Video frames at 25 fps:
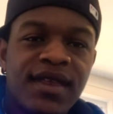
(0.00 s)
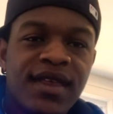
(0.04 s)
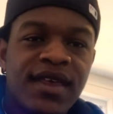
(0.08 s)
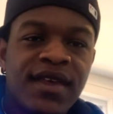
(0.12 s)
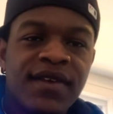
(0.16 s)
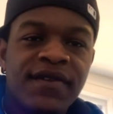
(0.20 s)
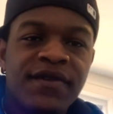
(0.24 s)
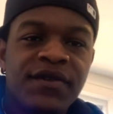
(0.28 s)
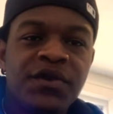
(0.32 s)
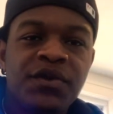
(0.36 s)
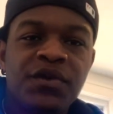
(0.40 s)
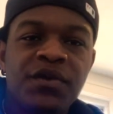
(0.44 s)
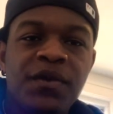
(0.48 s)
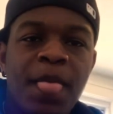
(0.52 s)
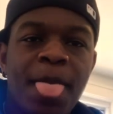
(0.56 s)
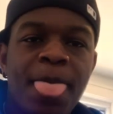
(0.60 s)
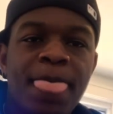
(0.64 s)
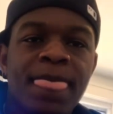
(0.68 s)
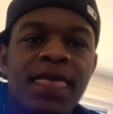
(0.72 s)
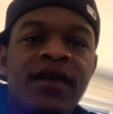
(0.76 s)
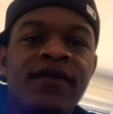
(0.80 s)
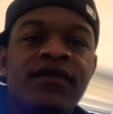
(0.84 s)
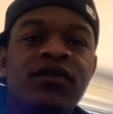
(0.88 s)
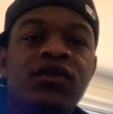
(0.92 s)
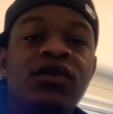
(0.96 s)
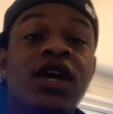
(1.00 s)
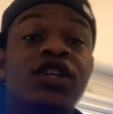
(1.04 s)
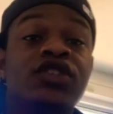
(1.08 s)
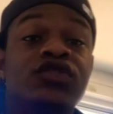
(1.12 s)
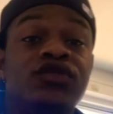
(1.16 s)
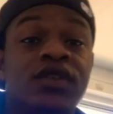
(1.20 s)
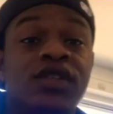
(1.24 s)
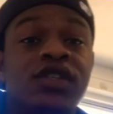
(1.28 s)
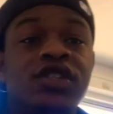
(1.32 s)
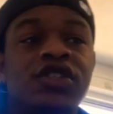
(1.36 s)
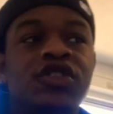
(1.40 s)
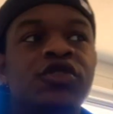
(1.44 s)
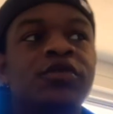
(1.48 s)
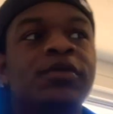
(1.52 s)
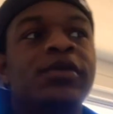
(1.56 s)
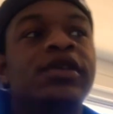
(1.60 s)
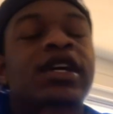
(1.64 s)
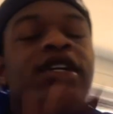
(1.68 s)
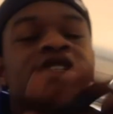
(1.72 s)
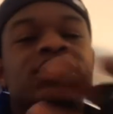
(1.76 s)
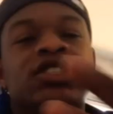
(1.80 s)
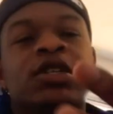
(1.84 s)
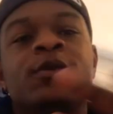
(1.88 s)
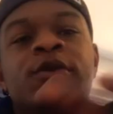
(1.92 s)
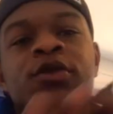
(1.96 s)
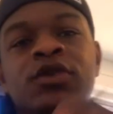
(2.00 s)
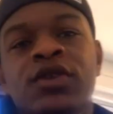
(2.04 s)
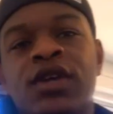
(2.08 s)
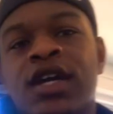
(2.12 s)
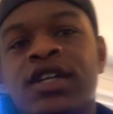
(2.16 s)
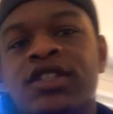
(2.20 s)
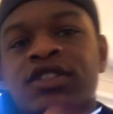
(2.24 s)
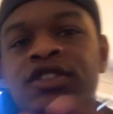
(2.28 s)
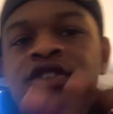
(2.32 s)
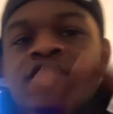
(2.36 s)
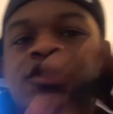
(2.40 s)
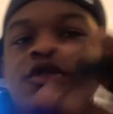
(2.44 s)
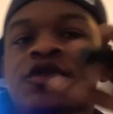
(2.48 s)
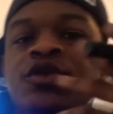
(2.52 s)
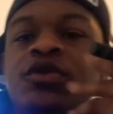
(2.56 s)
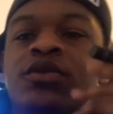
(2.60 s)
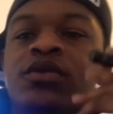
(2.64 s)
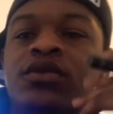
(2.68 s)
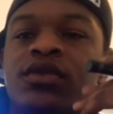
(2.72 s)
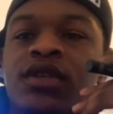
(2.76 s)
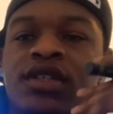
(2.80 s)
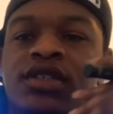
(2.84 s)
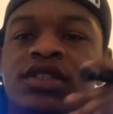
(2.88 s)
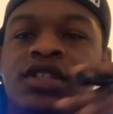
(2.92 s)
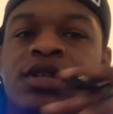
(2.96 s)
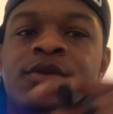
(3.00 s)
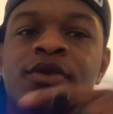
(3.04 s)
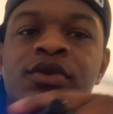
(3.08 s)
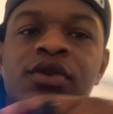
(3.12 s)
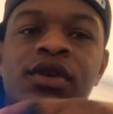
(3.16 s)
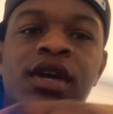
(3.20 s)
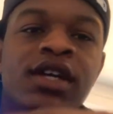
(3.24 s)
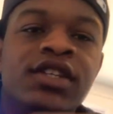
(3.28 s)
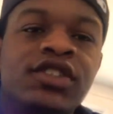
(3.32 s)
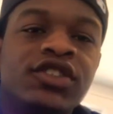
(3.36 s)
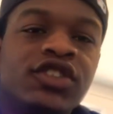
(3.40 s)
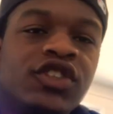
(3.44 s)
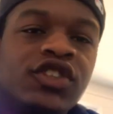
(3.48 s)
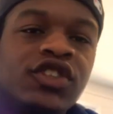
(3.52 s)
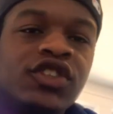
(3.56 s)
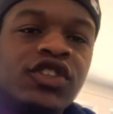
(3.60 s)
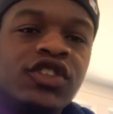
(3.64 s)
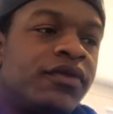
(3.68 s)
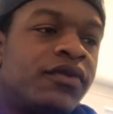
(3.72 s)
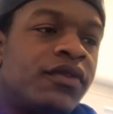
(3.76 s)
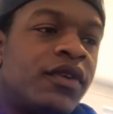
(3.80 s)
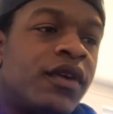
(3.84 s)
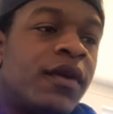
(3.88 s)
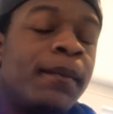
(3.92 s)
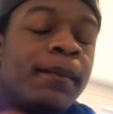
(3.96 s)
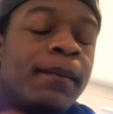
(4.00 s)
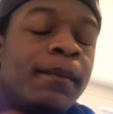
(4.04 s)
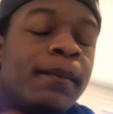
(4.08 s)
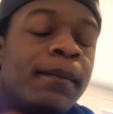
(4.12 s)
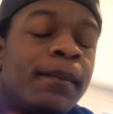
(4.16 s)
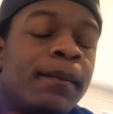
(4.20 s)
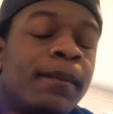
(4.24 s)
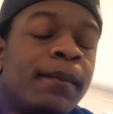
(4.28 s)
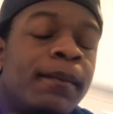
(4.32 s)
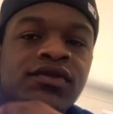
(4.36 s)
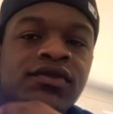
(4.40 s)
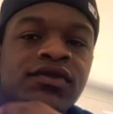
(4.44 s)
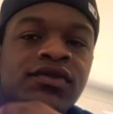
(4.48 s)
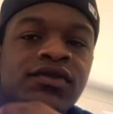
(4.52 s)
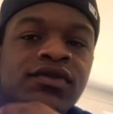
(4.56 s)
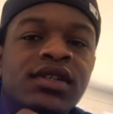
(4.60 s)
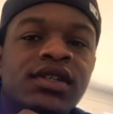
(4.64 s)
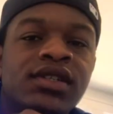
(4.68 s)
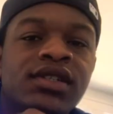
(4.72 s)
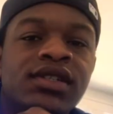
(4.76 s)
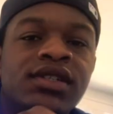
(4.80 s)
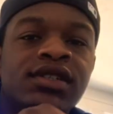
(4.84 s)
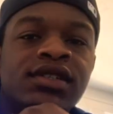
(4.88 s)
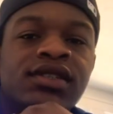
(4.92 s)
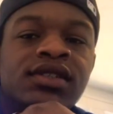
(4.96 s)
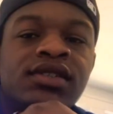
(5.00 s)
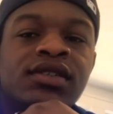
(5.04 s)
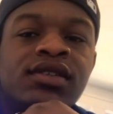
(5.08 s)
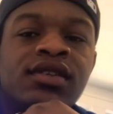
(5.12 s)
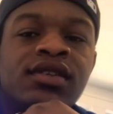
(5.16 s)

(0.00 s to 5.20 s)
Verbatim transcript: If you if you guys really knew me, like some of you guys do, like some of you guys know me from Painesville, cause